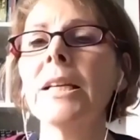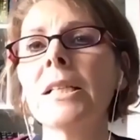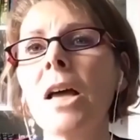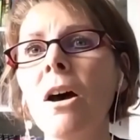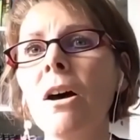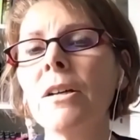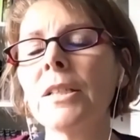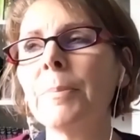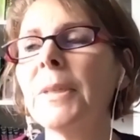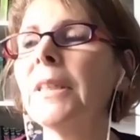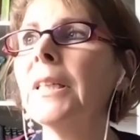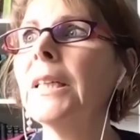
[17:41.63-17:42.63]
hard. I've
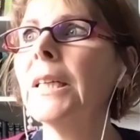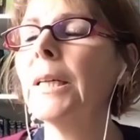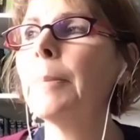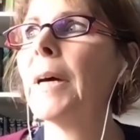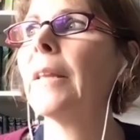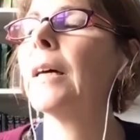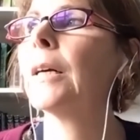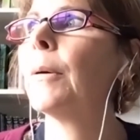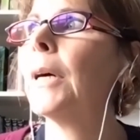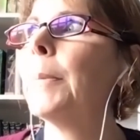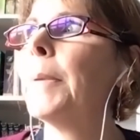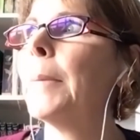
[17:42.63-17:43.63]
been thinking about that
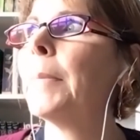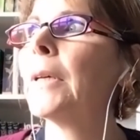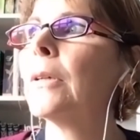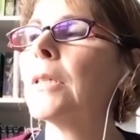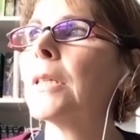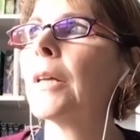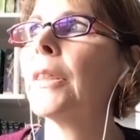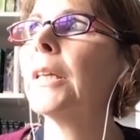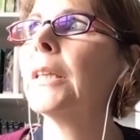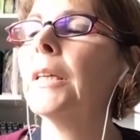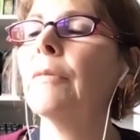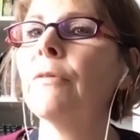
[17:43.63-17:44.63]
quite a bit, because I think
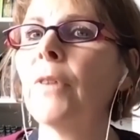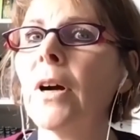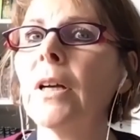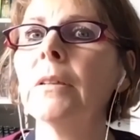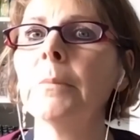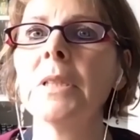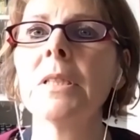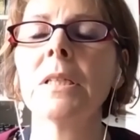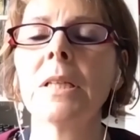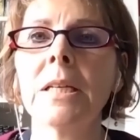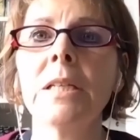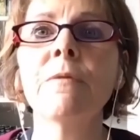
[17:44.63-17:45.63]
the environment
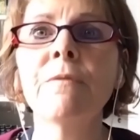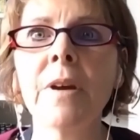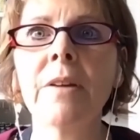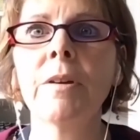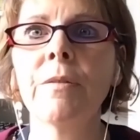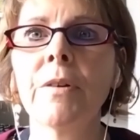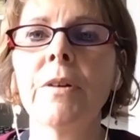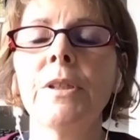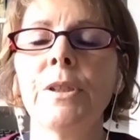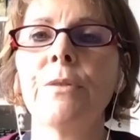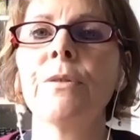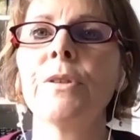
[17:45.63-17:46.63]
today is very, very
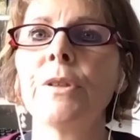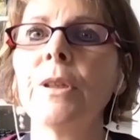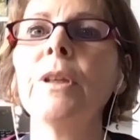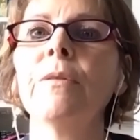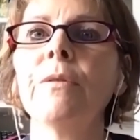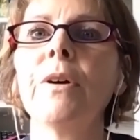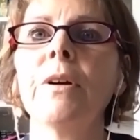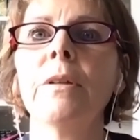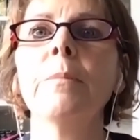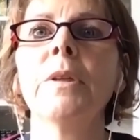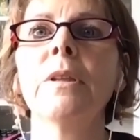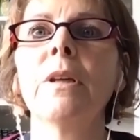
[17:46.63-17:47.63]
different to the
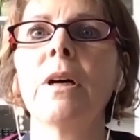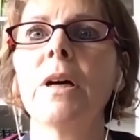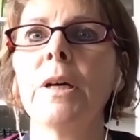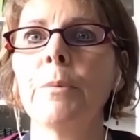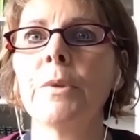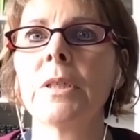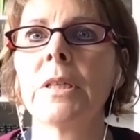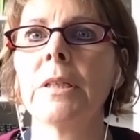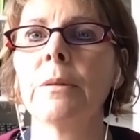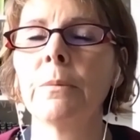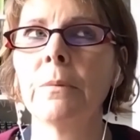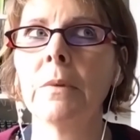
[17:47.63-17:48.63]
environment that I was
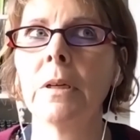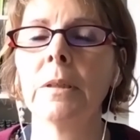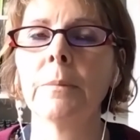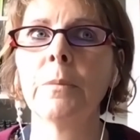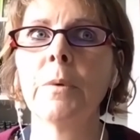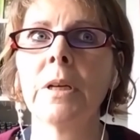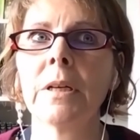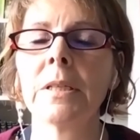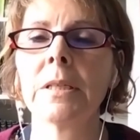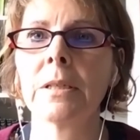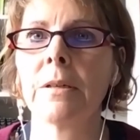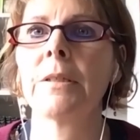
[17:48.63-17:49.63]
in when I
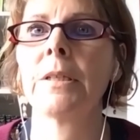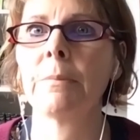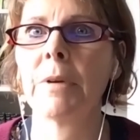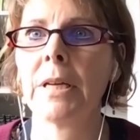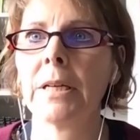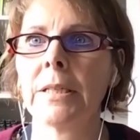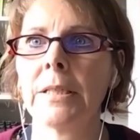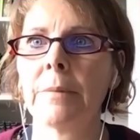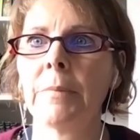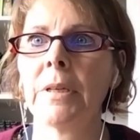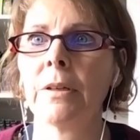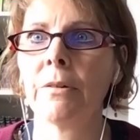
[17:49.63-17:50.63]
started my
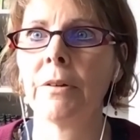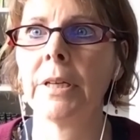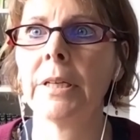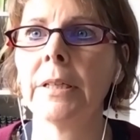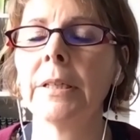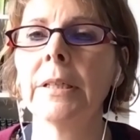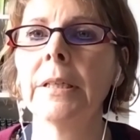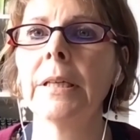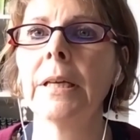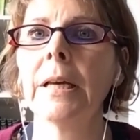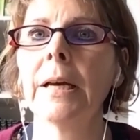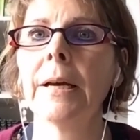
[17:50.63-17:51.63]
academic career.
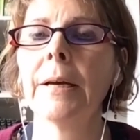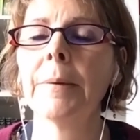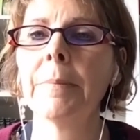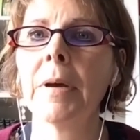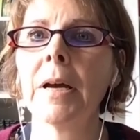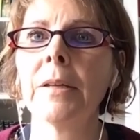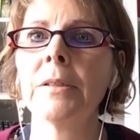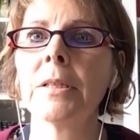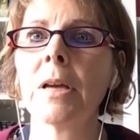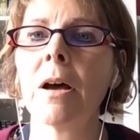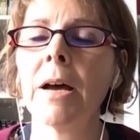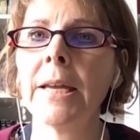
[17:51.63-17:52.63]
And
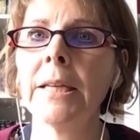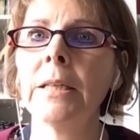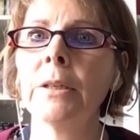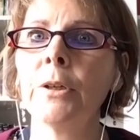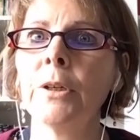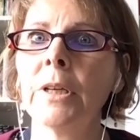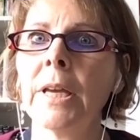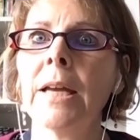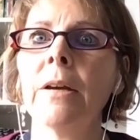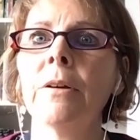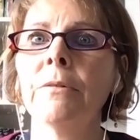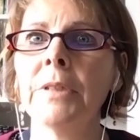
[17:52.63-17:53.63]
I could get
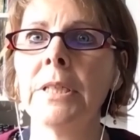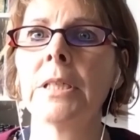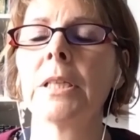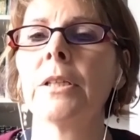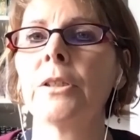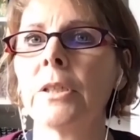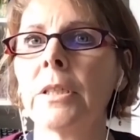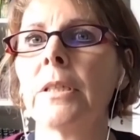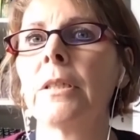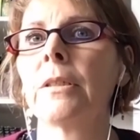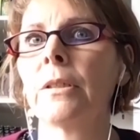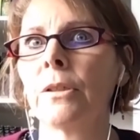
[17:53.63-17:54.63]
a research
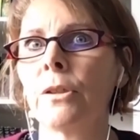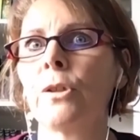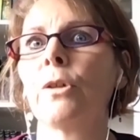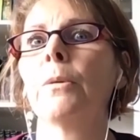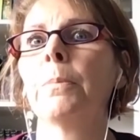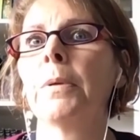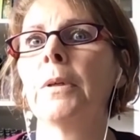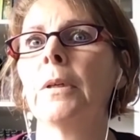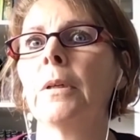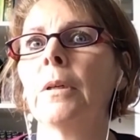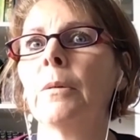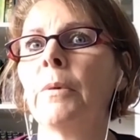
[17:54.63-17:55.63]
assistant job
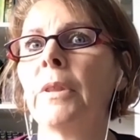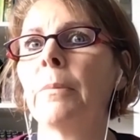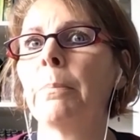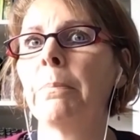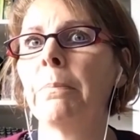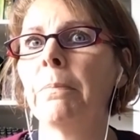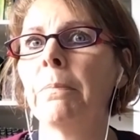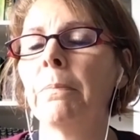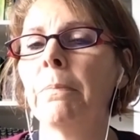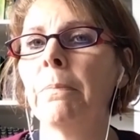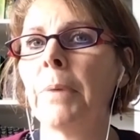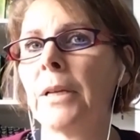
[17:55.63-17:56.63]
with a
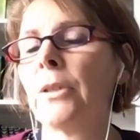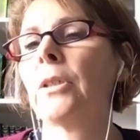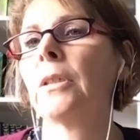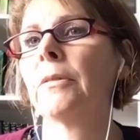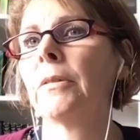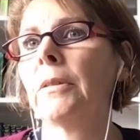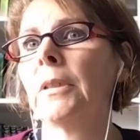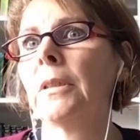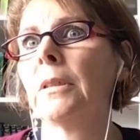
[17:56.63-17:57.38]
bachelor in